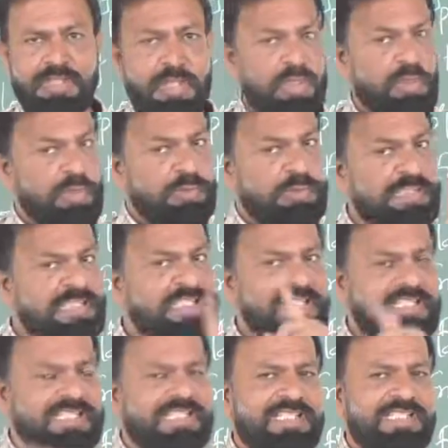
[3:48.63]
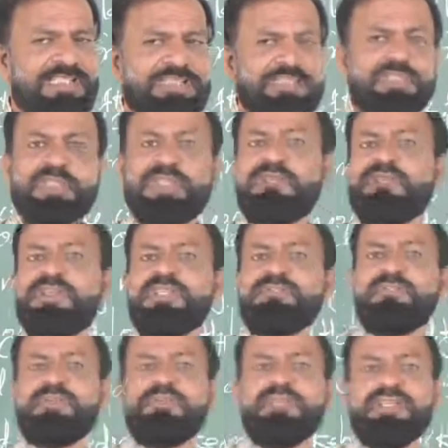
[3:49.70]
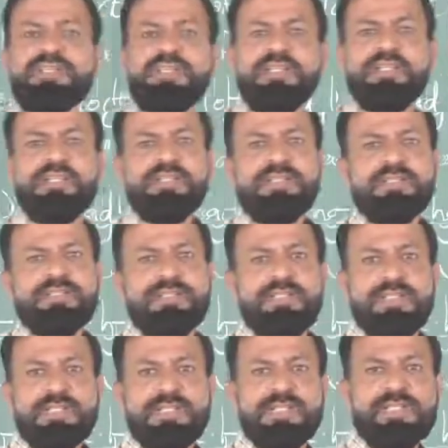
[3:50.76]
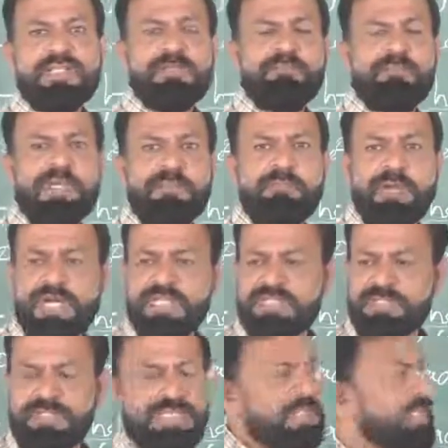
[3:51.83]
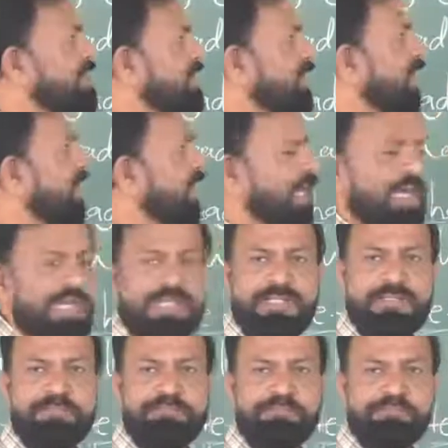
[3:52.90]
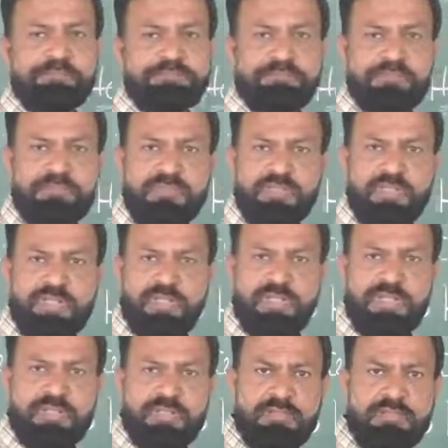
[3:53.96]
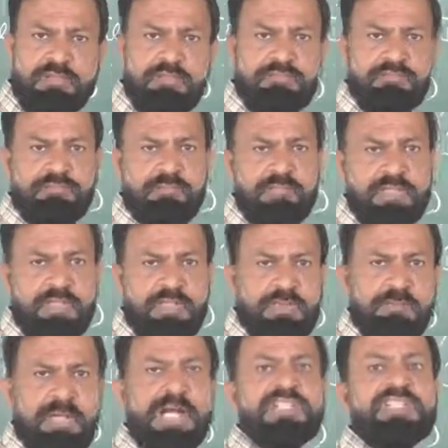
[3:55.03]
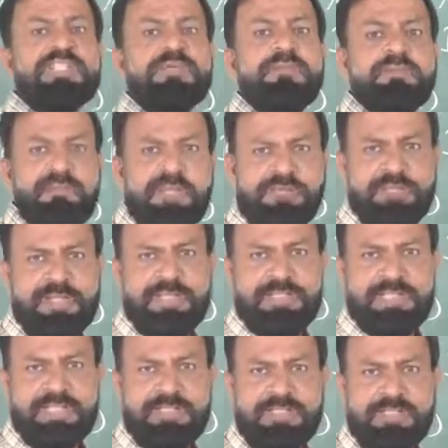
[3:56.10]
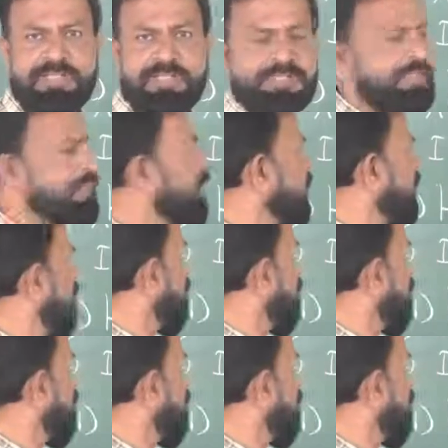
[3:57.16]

So this is the difference between simple past tense and past perfect tense.